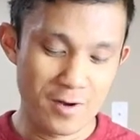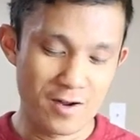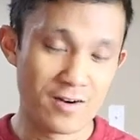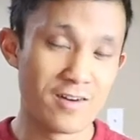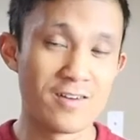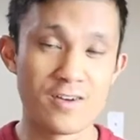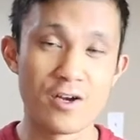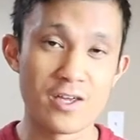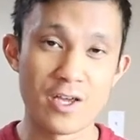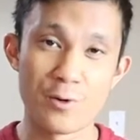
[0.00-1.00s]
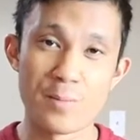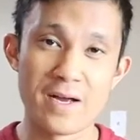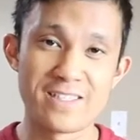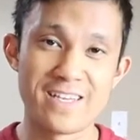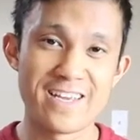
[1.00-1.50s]
on cooking a
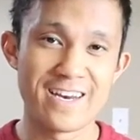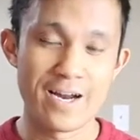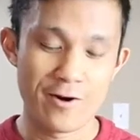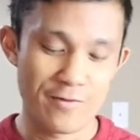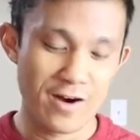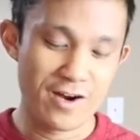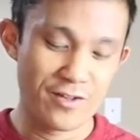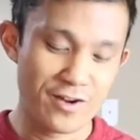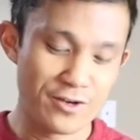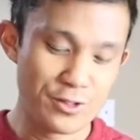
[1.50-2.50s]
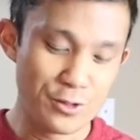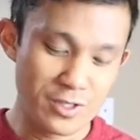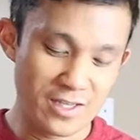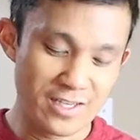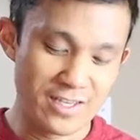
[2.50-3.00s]
ribeye steak in an air fryer, they're
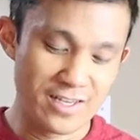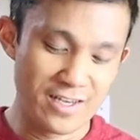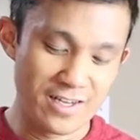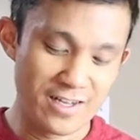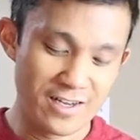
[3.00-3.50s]
usually